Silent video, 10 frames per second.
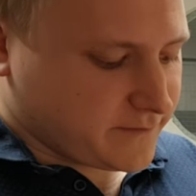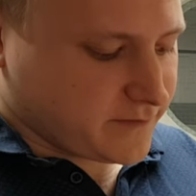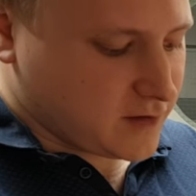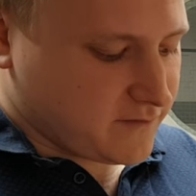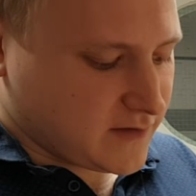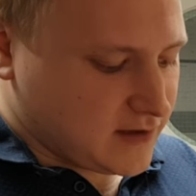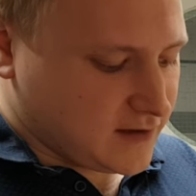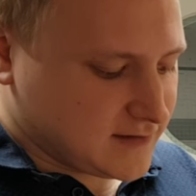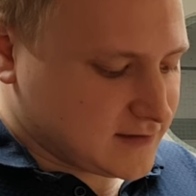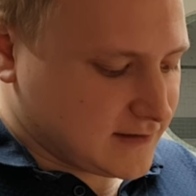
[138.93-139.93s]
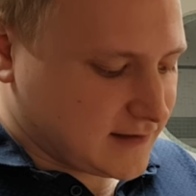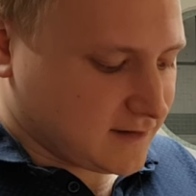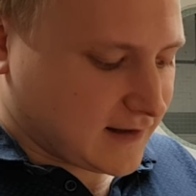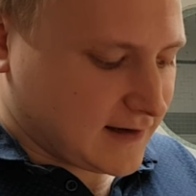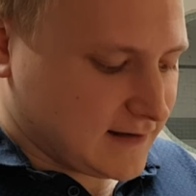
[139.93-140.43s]
in front of it, you can see the
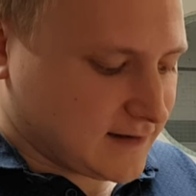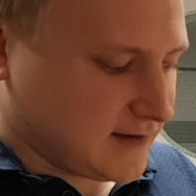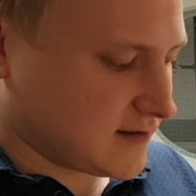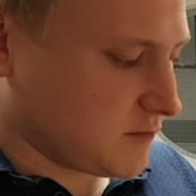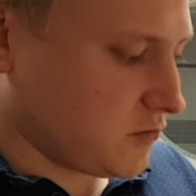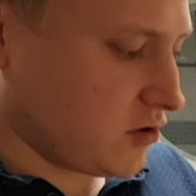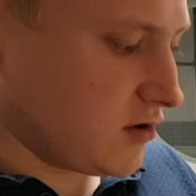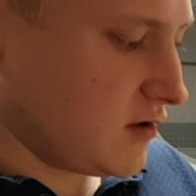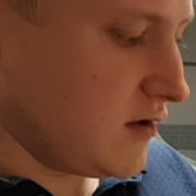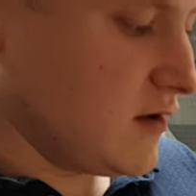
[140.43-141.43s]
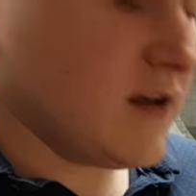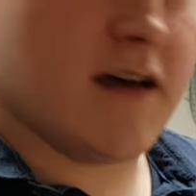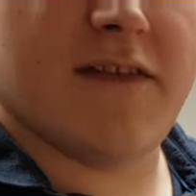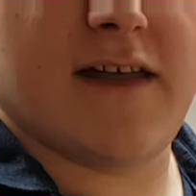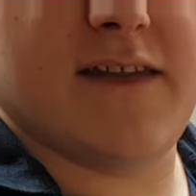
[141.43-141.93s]
little LEDs come on
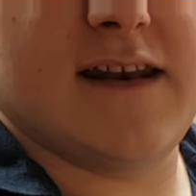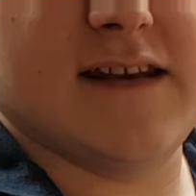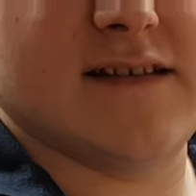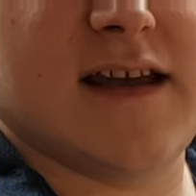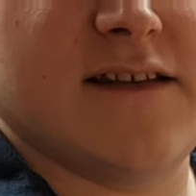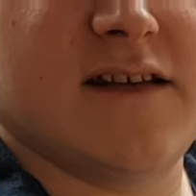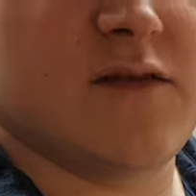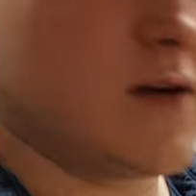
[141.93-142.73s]
and that then is sending